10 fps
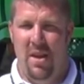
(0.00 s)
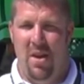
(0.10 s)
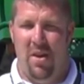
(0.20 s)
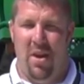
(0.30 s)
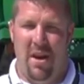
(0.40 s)

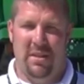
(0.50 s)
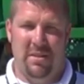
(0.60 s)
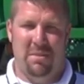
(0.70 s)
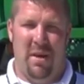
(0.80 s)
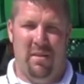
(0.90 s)
on our
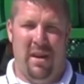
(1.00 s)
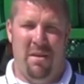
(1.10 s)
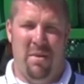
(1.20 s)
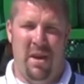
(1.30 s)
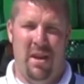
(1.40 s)
S-Series model
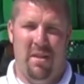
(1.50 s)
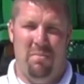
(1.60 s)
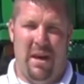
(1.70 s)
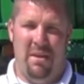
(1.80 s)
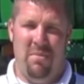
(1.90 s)
combine
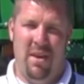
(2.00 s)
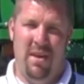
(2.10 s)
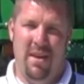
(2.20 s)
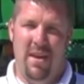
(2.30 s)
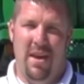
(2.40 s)
behind me
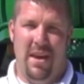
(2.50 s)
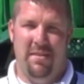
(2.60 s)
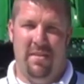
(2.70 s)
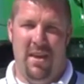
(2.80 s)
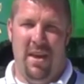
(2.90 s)

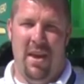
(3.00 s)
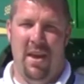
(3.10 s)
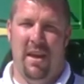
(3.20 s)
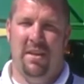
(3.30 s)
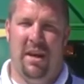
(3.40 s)
is
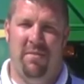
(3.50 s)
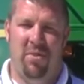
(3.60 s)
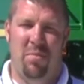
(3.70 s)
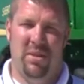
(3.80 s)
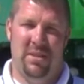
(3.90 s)
the
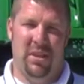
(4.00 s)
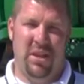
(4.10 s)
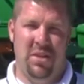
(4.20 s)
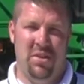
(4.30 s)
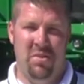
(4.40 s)
Dynaflow Plus
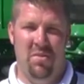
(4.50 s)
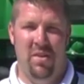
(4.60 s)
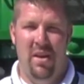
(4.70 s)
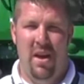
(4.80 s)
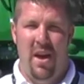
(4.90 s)
cleaning shoe.
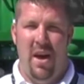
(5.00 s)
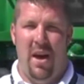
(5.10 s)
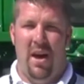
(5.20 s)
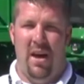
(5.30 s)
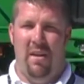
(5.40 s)

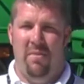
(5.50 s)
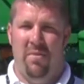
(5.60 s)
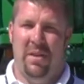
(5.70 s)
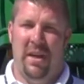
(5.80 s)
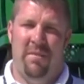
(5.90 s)
Uh, for
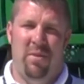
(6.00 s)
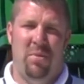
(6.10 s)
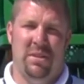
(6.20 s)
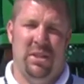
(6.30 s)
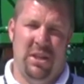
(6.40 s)
the Dynaflow
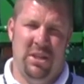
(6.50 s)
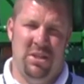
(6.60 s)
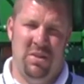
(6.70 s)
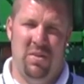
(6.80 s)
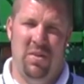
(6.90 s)
Plus cleaning
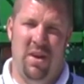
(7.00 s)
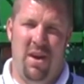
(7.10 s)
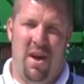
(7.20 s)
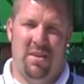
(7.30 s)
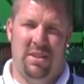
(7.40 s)
shoe,
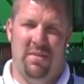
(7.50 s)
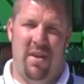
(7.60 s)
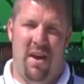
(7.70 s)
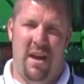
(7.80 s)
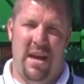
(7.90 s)
our sieve
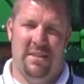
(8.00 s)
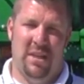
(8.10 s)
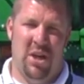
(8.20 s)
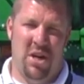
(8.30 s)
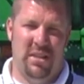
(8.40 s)
area has
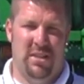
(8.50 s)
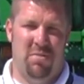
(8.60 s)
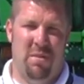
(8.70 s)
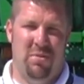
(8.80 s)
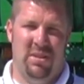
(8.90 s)
increased
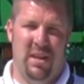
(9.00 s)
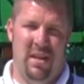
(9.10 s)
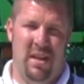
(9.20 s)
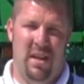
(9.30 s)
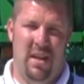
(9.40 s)

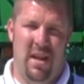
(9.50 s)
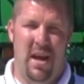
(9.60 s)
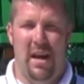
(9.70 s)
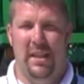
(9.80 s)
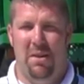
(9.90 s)

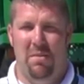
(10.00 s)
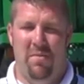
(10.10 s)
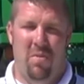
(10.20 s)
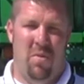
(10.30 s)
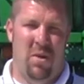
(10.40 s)
12%, allowing
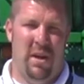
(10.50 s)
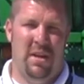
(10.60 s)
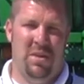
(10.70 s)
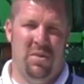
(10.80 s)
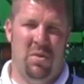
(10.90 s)
for an
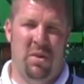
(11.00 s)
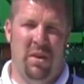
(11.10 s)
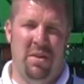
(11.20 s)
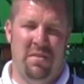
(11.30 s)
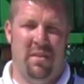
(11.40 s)
additional
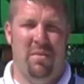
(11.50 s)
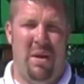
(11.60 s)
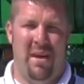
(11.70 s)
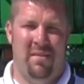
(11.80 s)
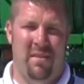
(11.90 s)
increase in
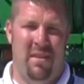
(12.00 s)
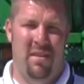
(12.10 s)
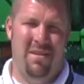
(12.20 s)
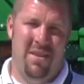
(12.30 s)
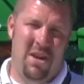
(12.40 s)
capacity.
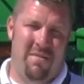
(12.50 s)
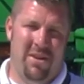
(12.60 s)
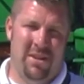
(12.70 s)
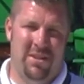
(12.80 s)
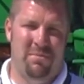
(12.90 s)
For
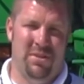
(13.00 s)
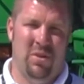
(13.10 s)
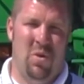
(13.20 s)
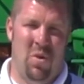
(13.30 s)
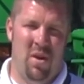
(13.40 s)
customers in
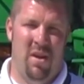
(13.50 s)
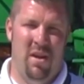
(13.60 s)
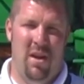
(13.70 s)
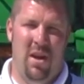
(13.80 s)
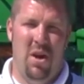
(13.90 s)
corn,
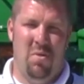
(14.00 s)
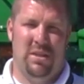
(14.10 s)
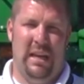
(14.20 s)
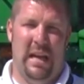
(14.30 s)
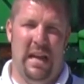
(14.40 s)
we're
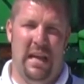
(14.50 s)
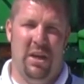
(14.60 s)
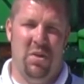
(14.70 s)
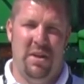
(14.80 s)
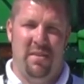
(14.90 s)
seeing an
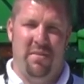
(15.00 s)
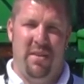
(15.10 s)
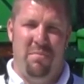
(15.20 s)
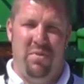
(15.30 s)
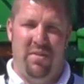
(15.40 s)
increase of
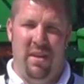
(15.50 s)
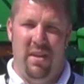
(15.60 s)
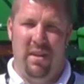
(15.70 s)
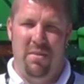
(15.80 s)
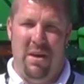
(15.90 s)

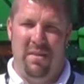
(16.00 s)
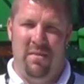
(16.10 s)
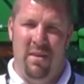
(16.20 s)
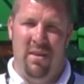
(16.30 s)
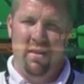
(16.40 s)
10% in
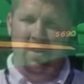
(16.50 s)
capacity.